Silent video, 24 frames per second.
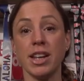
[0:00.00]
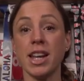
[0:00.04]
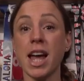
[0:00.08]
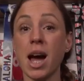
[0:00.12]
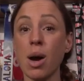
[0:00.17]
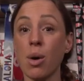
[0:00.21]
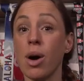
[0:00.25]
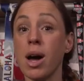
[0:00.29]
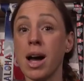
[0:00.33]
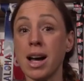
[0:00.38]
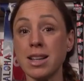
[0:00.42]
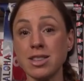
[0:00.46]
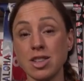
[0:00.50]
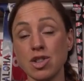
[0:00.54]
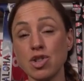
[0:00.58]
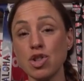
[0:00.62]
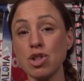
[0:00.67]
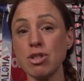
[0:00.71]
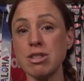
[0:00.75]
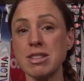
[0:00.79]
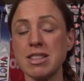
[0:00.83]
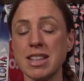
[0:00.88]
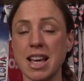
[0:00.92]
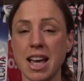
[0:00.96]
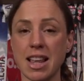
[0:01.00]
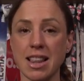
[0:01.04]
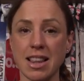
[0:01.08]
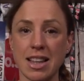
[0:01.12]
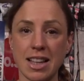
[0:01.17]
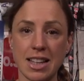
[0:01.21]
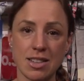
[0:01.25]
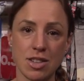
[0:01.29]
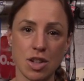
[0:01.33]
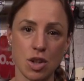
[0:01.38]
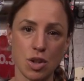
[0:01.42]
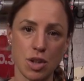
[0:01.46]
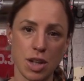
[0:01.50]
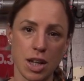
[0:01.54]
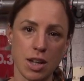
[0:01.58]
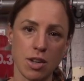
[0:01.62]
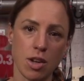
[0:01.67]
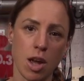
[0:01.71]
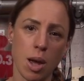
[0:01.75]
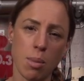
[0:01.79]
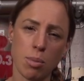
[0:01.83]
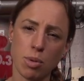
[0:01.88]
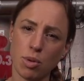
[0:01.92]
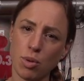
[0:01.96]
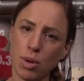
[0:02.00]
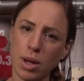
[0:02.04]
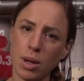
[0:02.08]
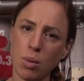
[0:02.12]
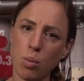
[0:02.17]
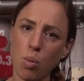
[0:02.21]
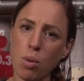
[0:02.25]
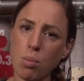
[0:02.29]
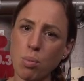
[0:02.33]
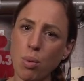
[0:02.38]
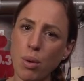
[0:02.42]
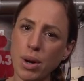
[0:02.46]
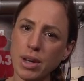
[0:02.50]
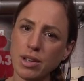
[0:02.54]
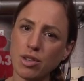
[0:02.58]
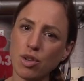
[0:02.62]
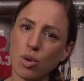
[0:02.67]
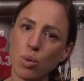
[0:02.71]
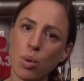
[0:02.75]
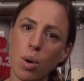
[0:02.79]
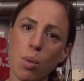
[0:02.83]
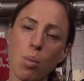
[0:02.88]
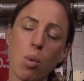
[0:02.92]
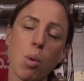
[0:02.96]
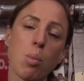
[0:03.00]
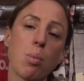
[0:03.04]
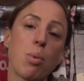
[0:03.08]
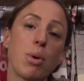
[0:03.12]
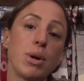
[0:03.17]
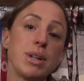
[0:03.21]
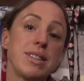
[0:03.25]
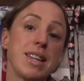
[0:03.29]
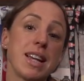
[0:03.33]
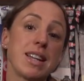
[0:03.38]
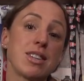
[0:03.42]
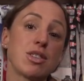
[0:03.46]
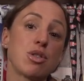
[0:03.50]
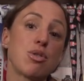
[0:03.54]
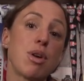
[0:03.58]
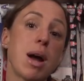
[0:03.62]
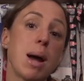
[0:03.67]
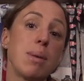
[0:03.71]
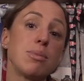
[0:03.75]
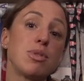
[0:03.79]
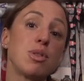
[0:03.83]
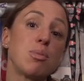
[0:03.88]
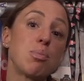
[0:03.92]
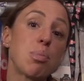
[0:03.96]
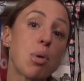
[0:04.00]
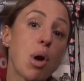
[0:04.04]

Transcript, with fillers: Now, as endurance athletes, you need between 1.2 and 1.6 grams of